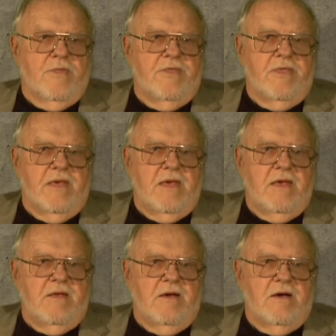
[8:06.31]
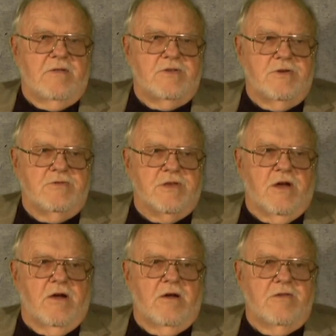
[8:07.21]
What the
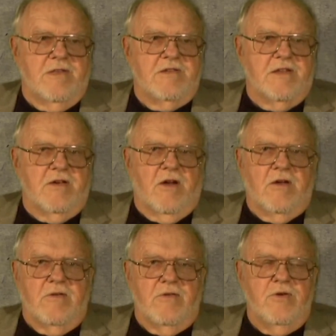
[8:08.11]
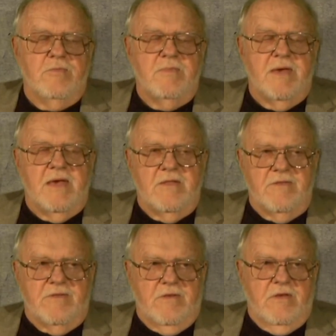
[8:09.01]
Jews are essentially are human
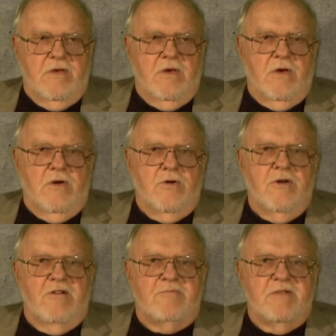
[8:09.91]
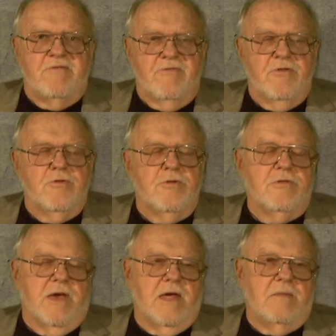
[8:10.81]
beings who have been
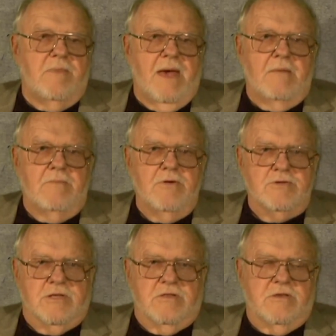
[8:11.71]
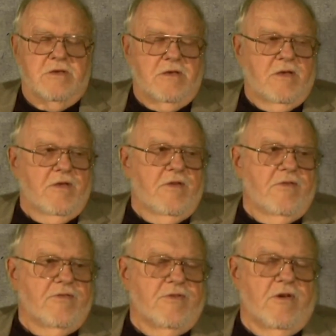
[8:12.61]
fooled and bamboozled.
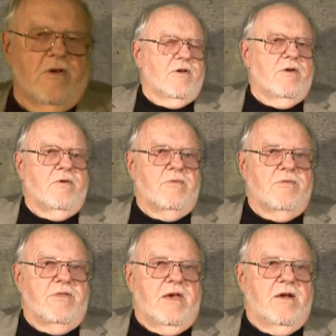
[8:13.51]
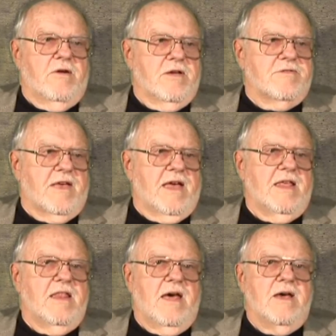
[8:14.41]
So they are
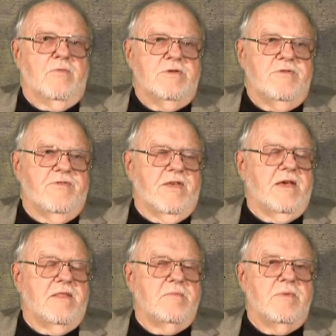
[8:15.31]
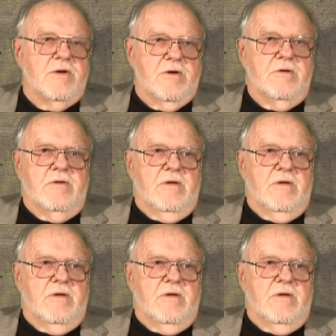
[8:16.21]
exactly like what you see in the mirror.